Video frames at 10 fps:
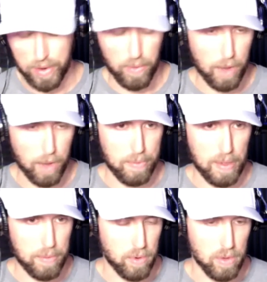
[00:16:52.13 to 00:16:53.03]
helping
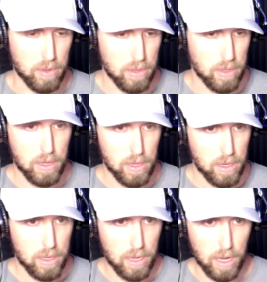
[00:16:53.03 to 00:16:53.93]
people.
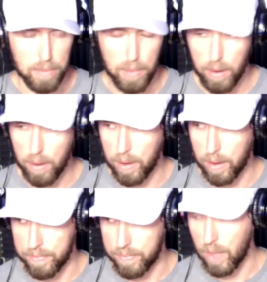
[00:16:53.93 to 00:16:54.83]
Um,
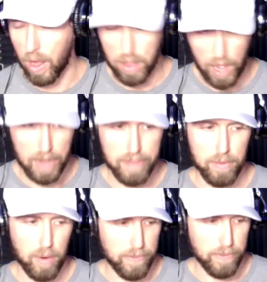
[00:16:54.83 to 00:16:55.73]
a lot of them
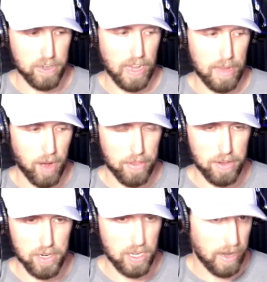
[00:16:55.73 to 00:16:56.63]
are first time
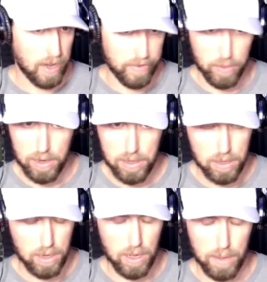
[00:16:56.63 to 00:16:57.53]
authors, not everyone.
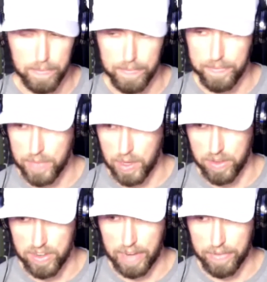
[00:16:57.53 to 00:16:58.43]

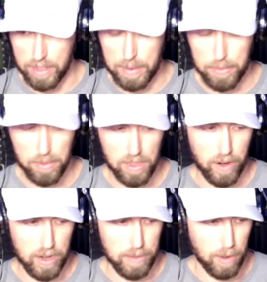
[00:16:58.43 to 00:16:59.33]
There's definitely people that have
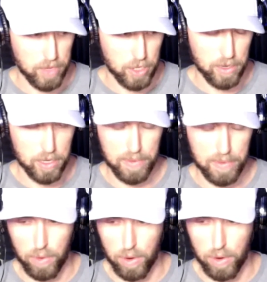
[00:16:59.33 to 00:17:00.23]
already published books
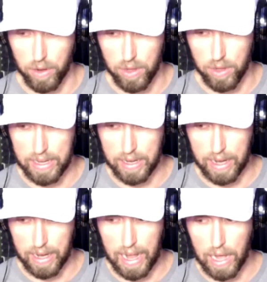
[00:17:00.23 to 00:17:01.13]
before and they're looking to
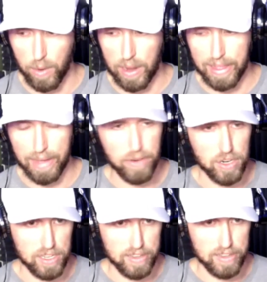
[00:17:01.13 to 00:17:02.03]
kind of how do I
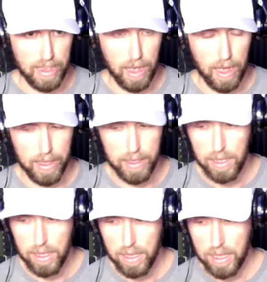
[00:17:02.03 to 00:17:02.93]
leverage this AI
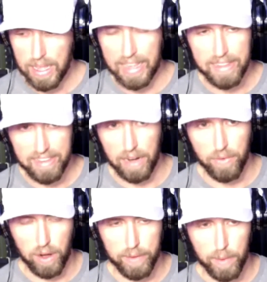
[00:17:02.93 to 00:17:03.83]
inside of
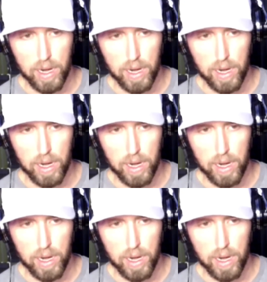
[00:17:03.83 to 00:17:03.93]
what I'm already